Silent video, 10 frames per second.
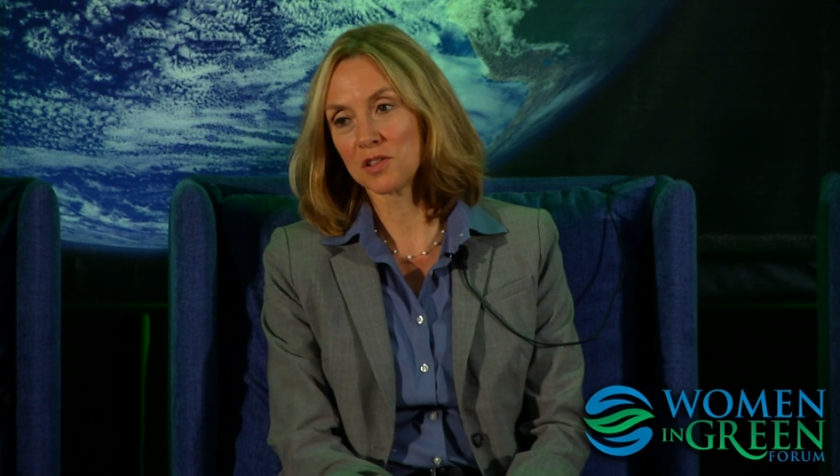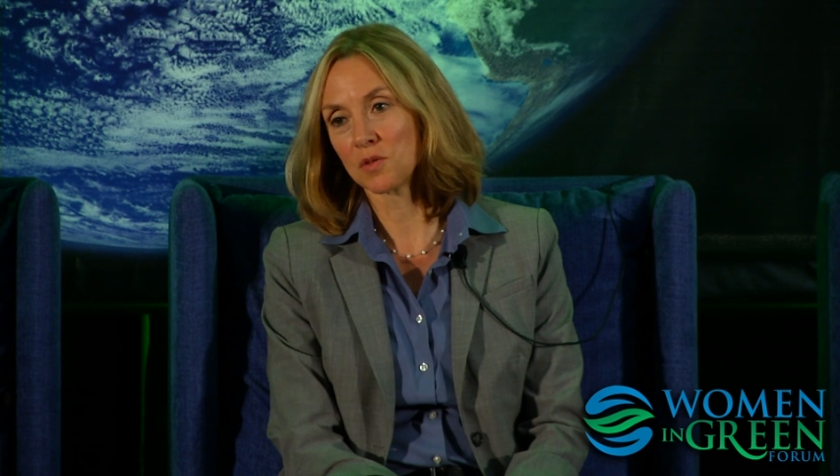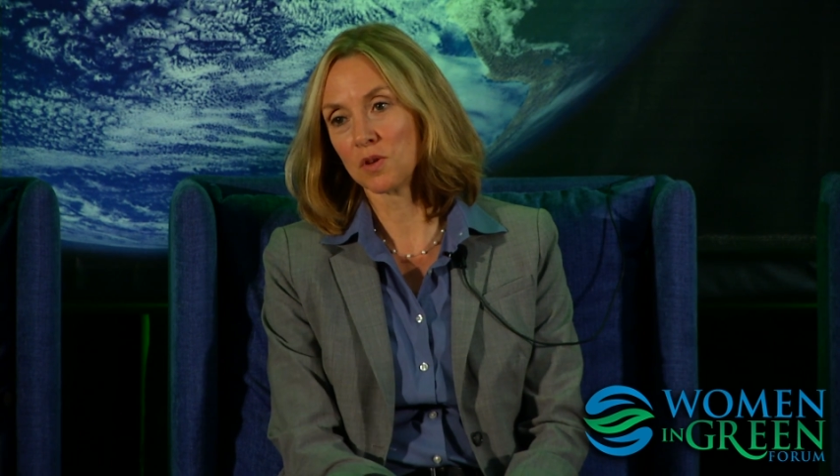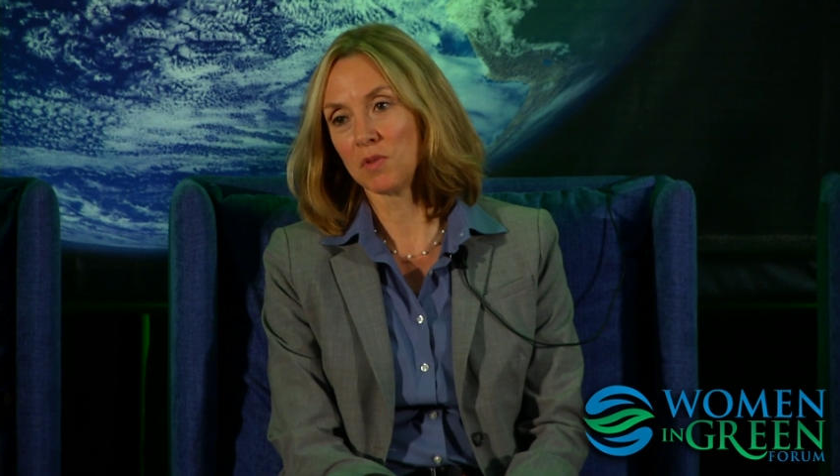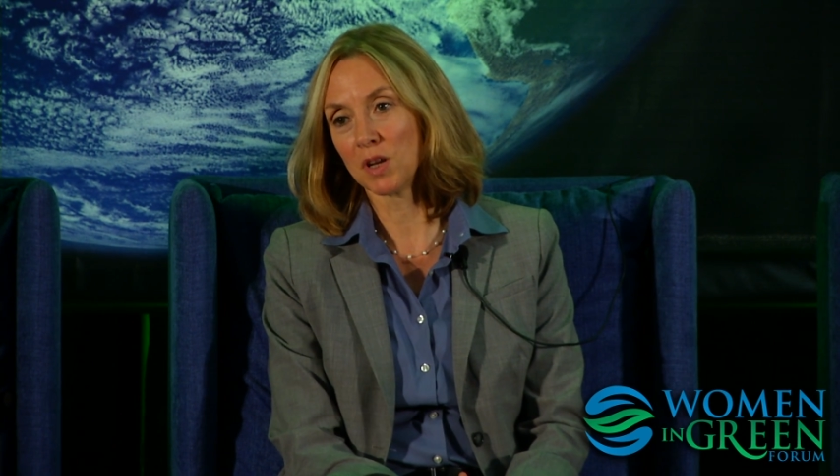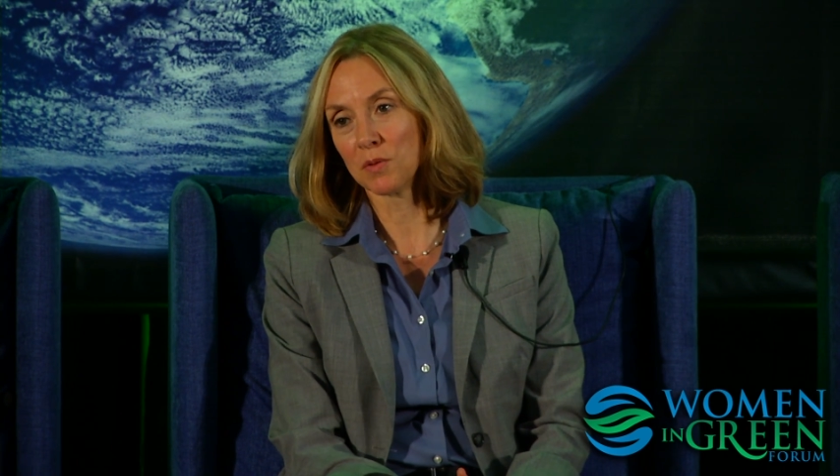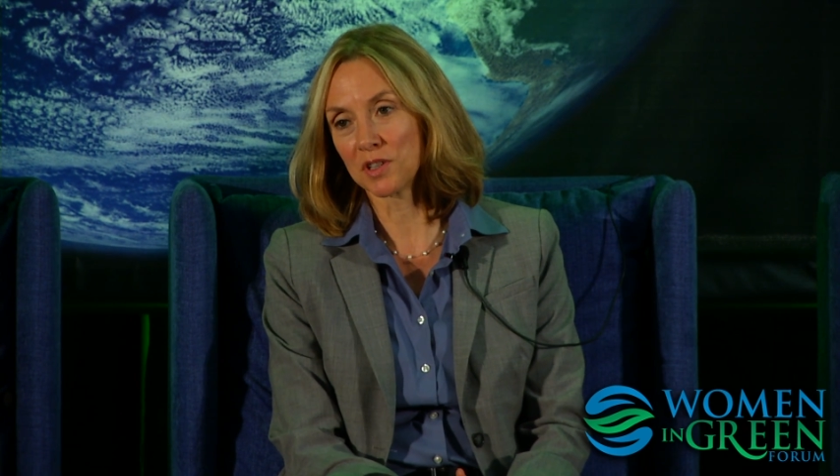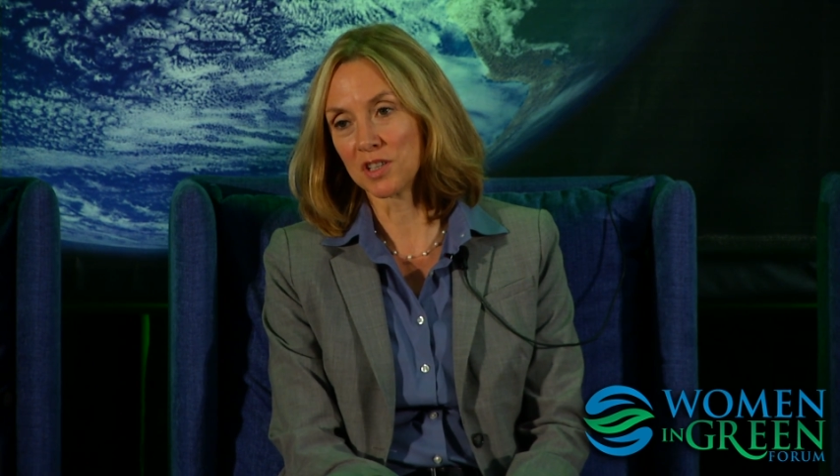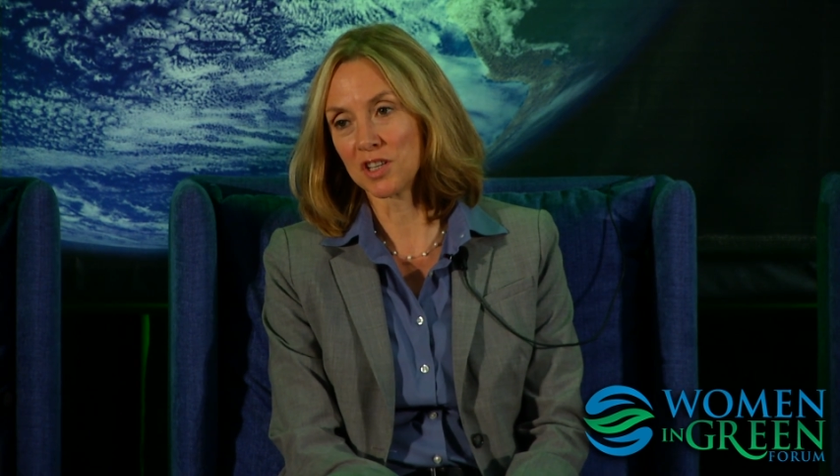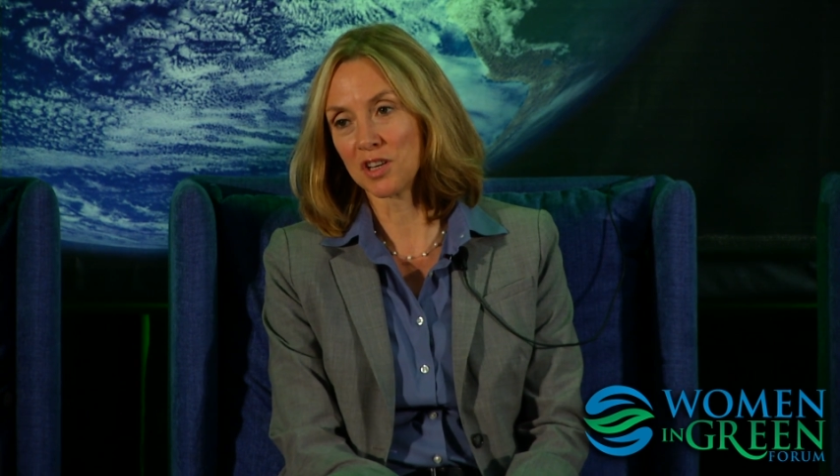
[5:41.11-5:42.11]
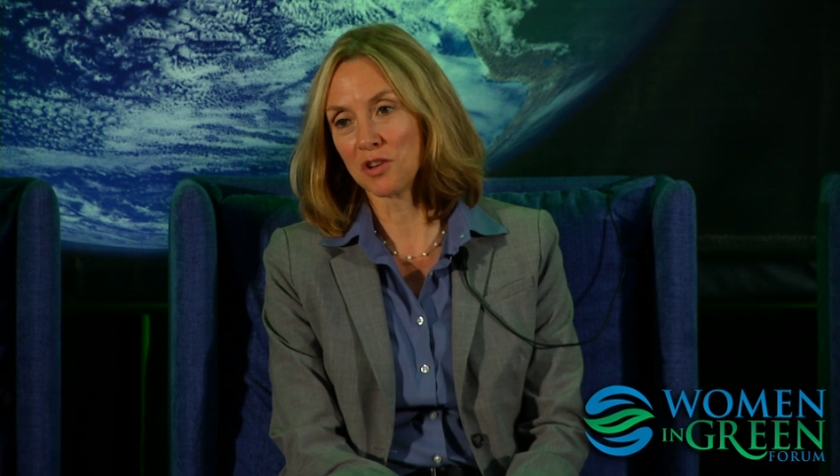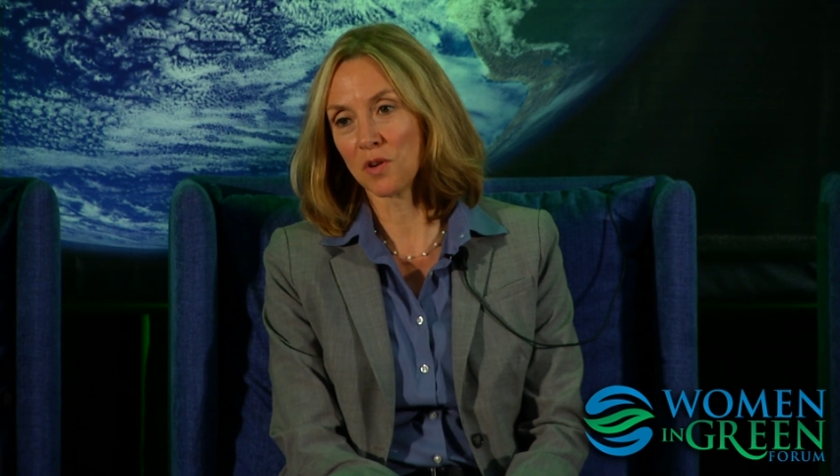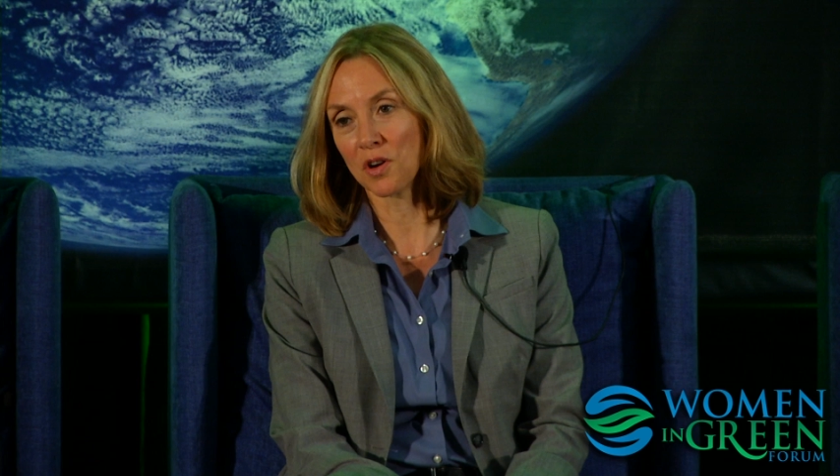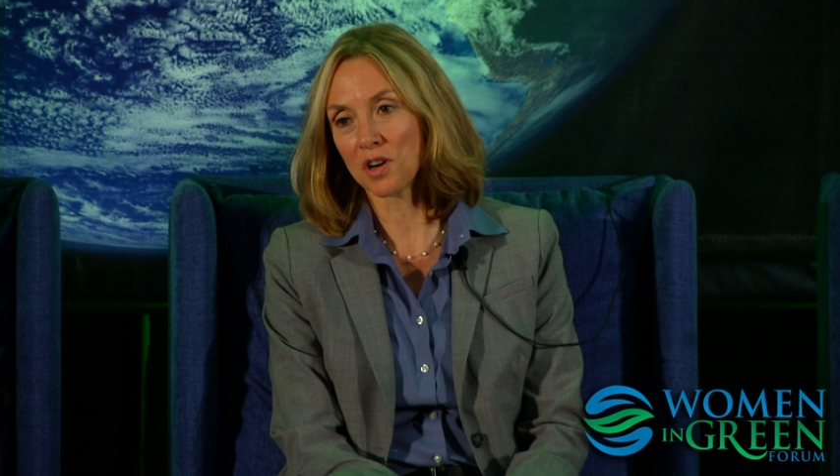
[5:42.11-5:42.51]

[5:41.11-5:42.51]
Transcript: so we'd be able to continue our